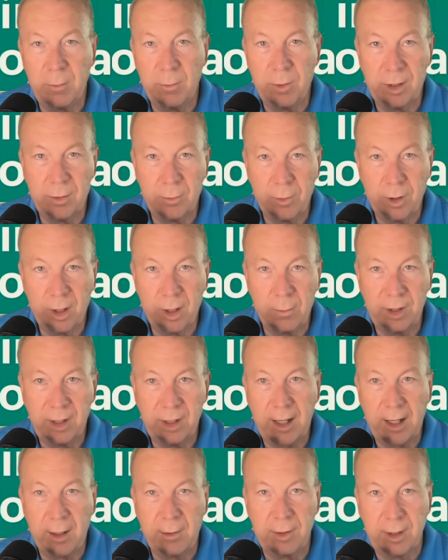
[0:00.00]
what's going on with
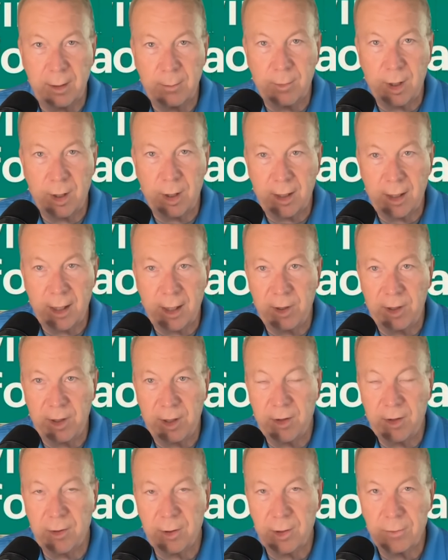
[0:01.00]
the housing market and with
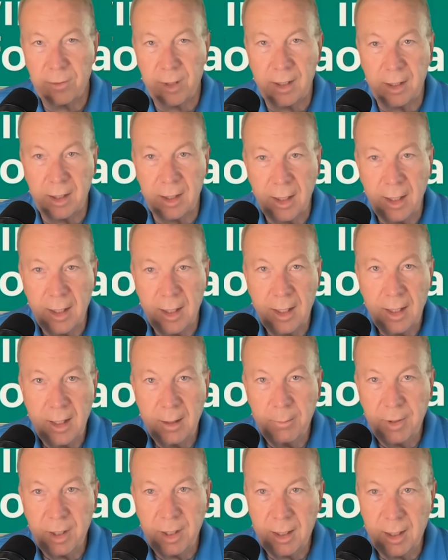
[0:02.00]
interest rates,
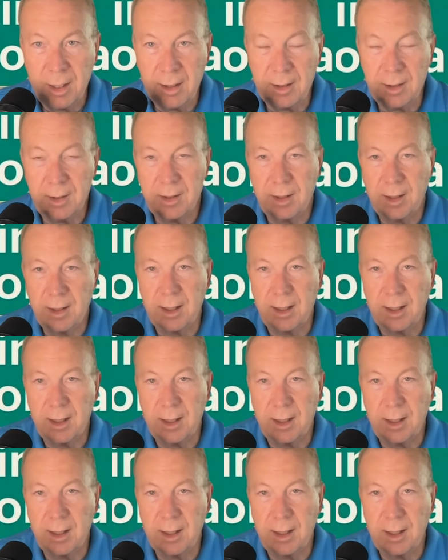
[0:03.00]
because